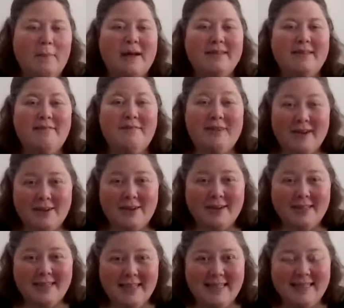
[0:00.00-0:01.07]
By the
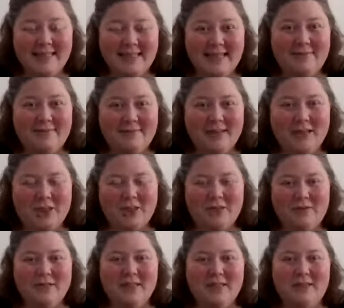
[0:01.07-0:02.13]
Pharisees' definition
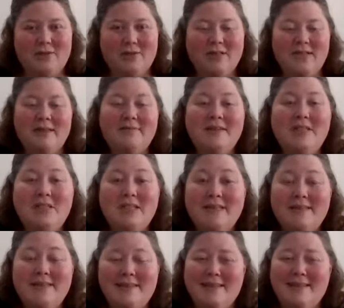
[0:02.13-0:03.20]
of sinners, even
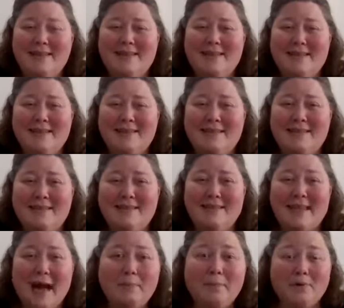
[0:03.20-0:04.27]
Jesus and his
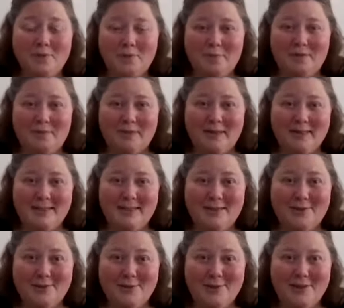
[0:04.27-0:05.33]
disciples would have been
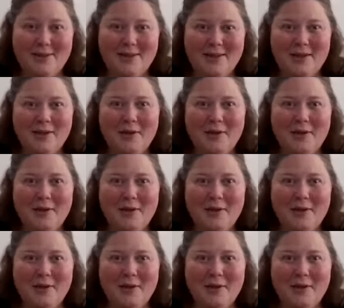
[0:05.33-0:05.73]
sinners